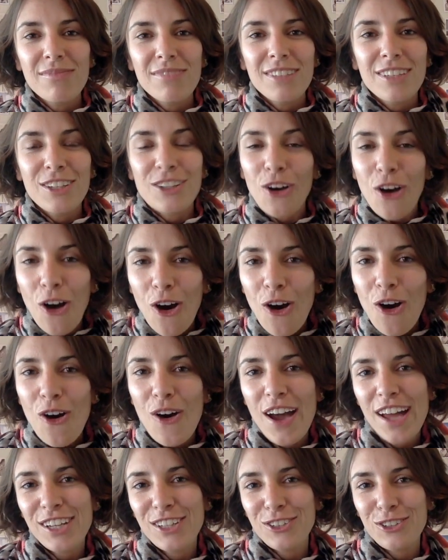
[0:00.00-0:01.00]
go
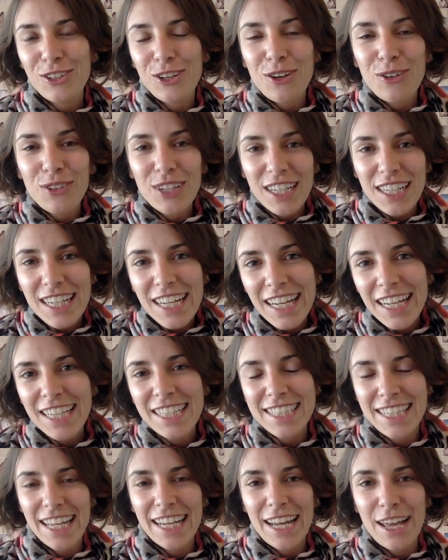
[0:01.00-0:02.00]
and do your
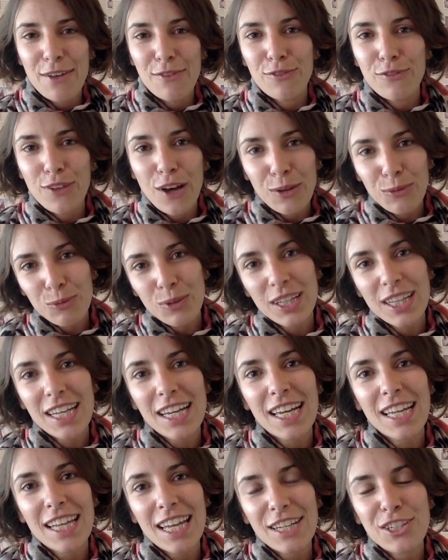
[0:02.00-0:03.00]
readings and have fun with
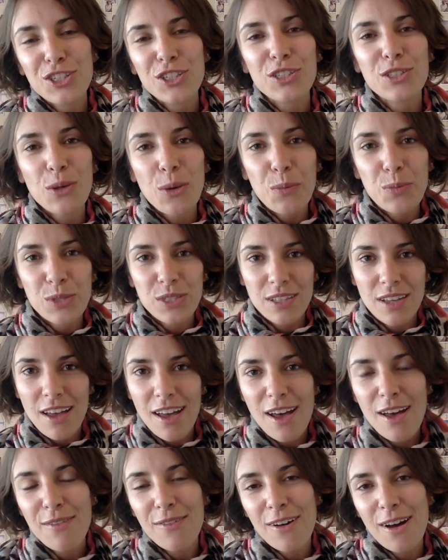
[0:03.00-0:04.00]
it and just
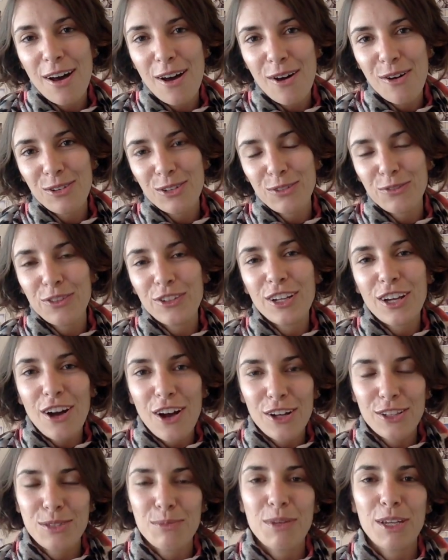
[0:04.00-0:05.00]
observe how different
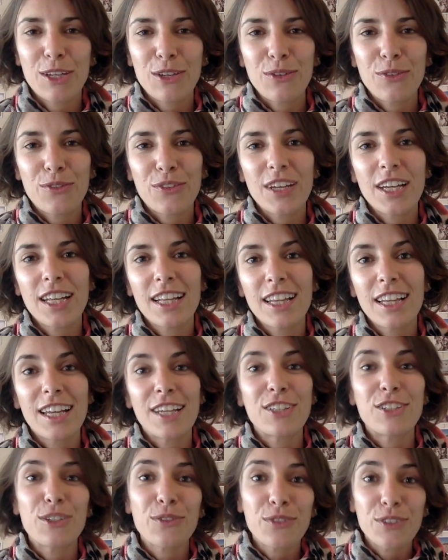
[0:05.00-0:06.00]
cards make you feel in
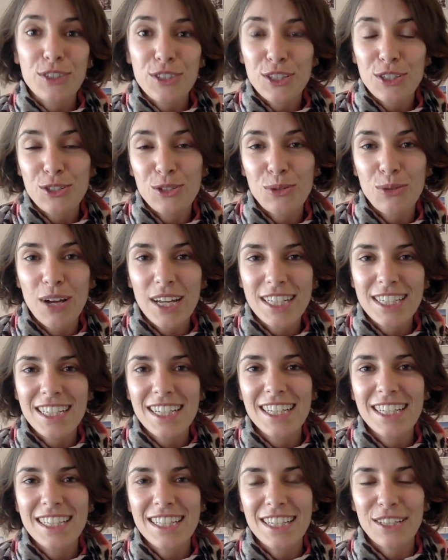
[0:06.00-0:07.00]
different
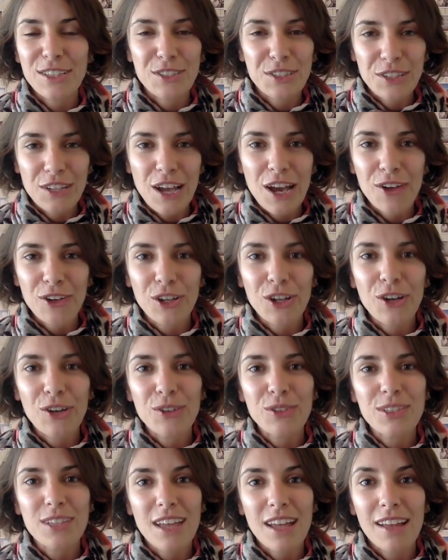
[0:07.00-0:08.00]
situations and
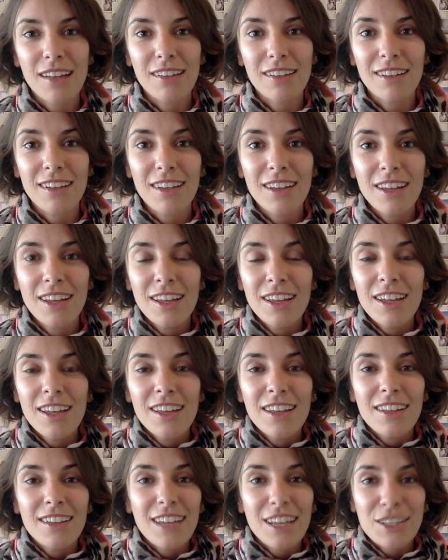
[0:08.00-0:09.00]
scenarios, and
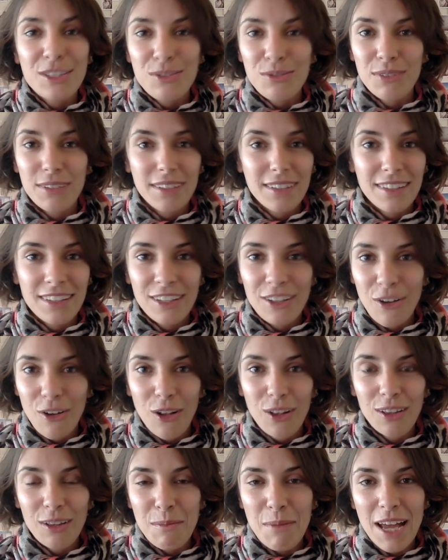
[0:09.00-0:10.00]
that's really all
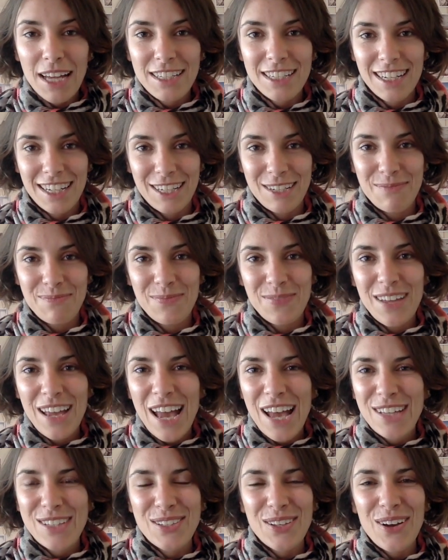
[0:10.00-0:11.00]
the magic.
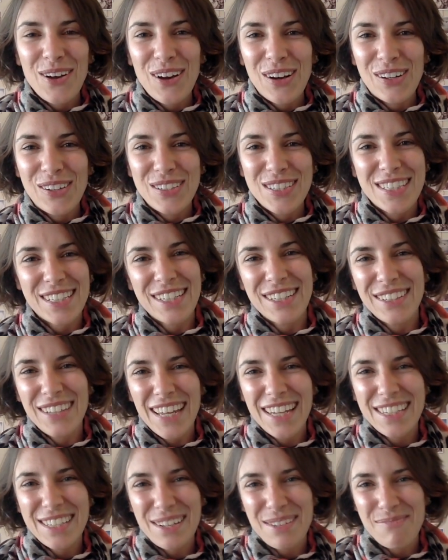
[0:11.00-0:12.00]
So see you
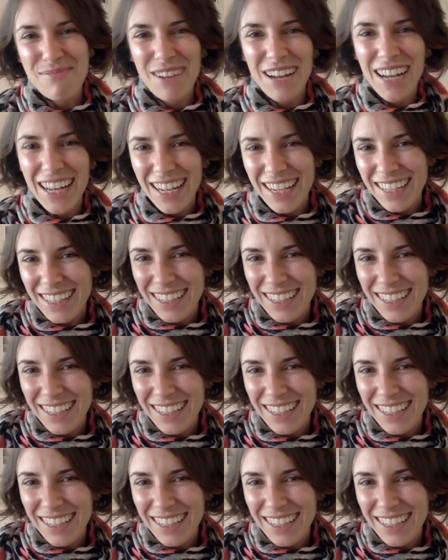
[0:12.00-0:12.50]
later. Bye.